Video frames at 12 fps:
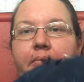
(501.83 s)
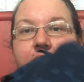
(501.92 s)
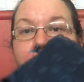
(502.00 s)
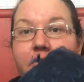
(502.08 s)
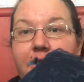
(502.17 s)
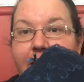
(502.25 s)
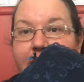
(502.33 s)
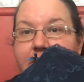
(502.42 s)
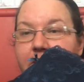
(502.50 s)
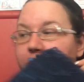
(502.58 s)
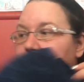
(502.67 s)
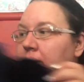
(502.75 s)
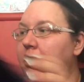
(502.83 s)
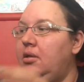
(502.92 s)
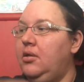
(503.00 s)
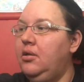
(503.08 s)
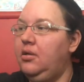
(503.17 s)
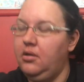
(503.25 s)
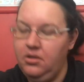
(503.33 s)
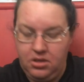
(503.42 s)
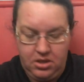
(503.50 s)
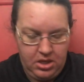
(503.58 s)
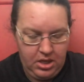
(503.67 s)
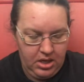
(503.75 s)
blue lacy one,
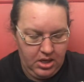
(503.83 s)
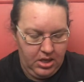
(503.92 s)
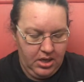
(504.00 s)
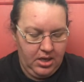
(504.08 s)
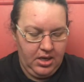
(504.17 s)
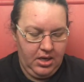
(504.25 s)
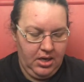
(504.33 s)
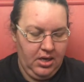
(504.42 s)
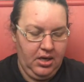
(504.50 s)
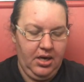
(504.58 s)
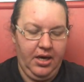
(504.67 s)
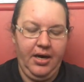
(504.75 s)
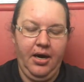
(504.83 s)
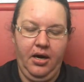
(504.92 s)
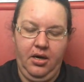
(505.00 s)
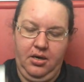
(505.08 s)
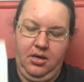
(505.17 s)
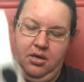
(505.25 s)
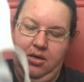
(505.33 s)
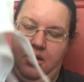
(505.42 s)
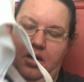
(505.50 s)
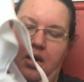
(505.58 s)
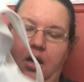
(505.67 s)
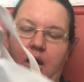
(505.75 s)
and I got
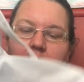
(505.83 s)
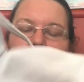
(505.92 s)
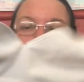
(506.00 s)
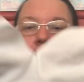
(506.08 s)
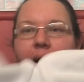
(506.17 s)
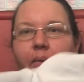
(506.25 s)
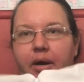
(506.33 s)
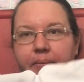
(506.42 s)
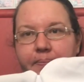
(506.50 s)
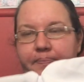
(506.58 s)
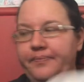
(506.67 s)
a white one.